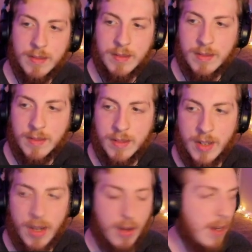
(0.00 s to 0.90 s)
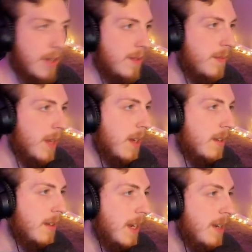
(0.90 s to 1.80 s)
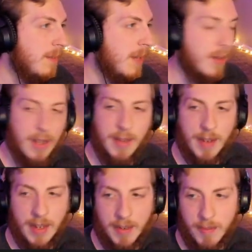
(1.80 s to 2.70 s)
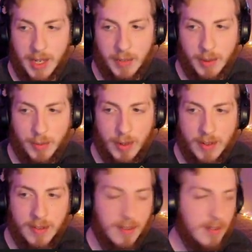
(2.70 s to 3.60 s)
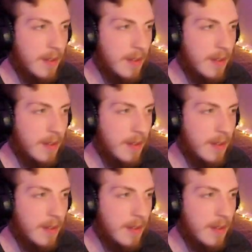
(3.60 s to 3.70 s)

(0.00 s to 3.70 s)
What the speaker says: No, I'm not. In minimal prices? I mean,